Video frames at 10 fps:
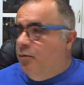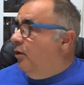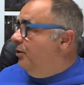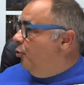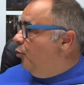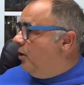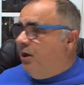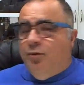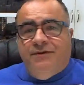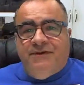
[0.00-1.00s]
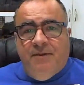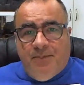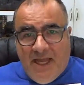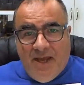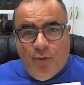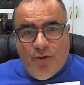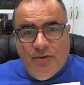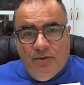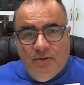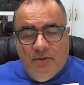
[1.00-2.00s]
when you're working with, say, plywood
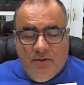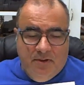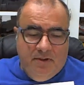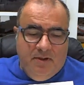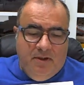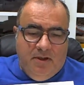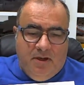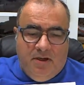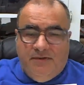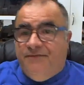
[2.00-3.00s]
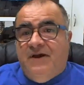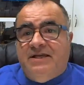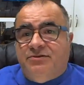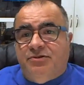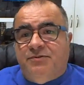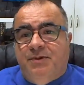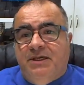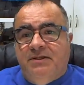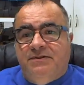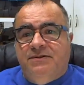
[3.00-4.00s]
on the faster
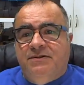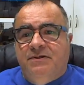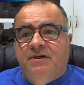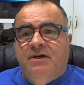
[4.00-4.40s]
speeds,